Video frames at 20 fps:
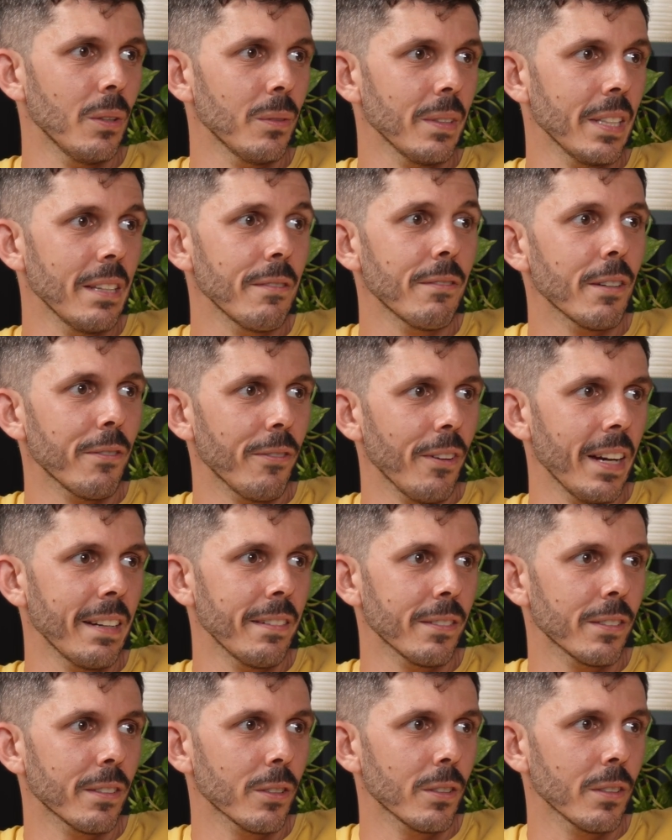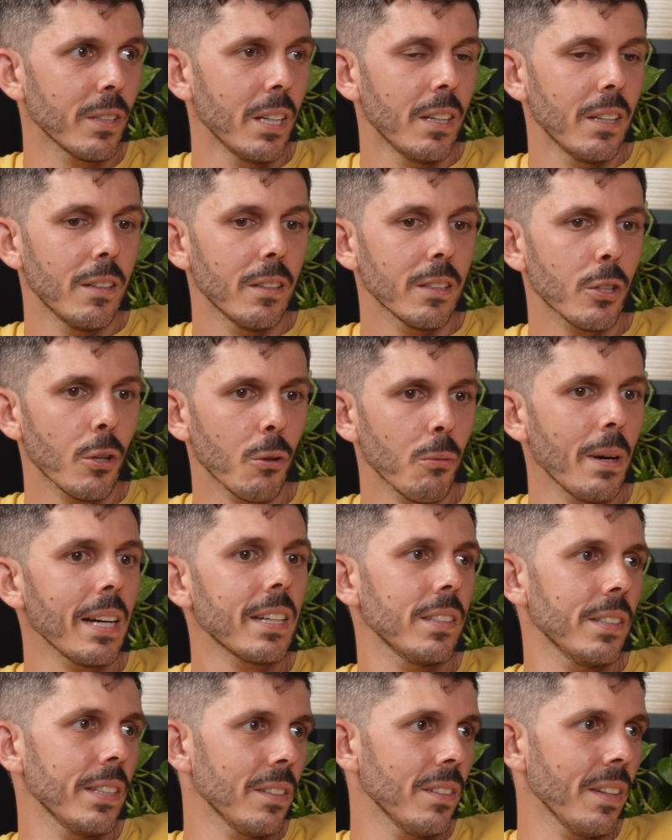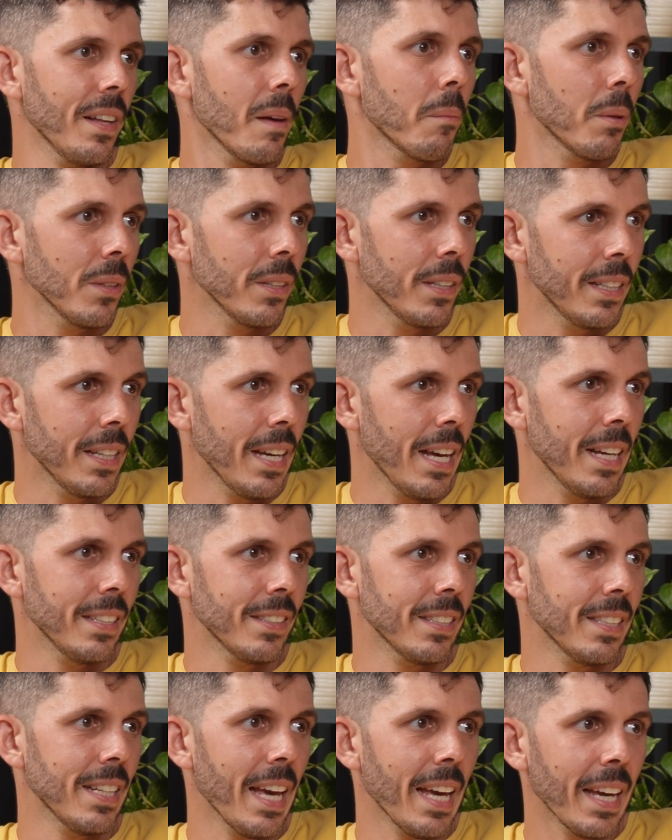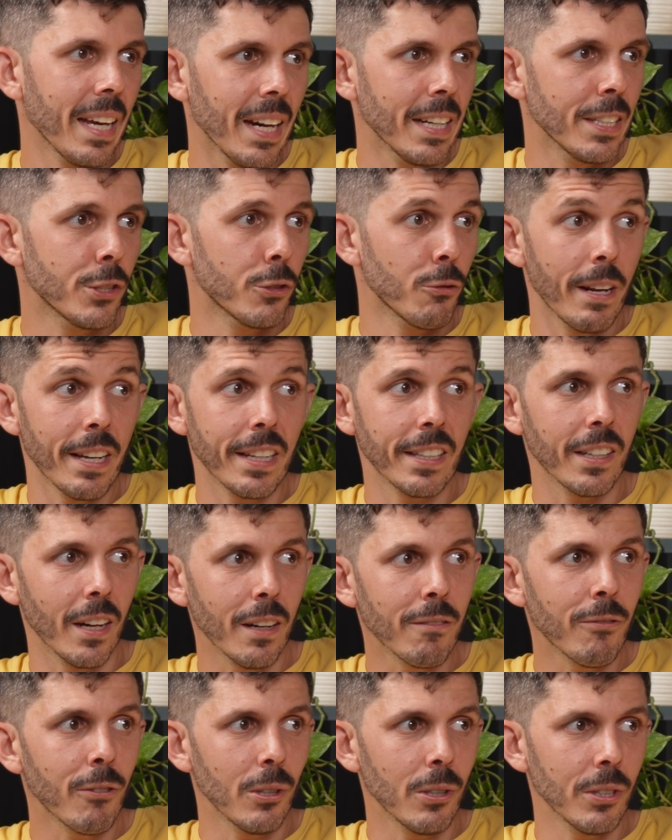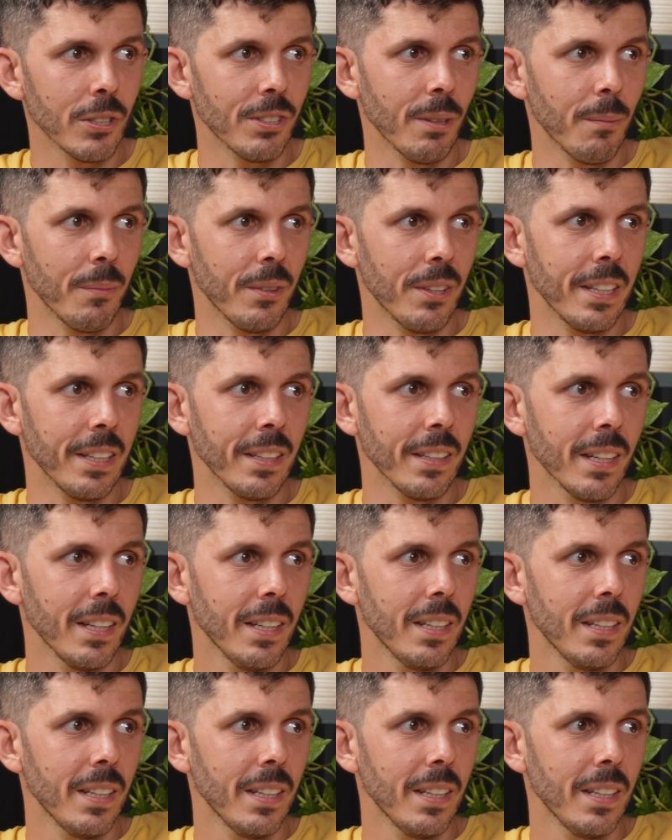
even if I correctly label it as an AI Drake cover or something,